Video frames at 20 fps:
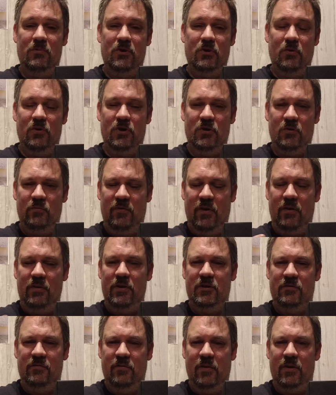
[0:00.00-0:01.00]
So a
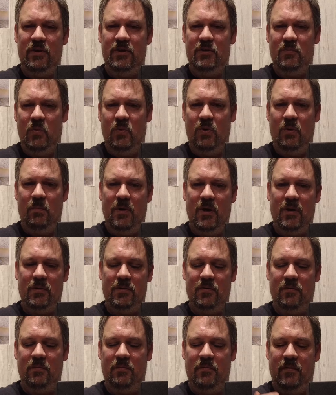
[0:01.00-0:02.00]
very, very small
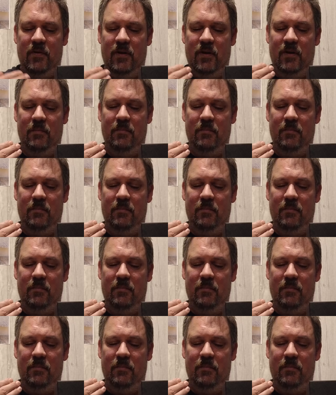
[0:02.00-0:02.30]
amount of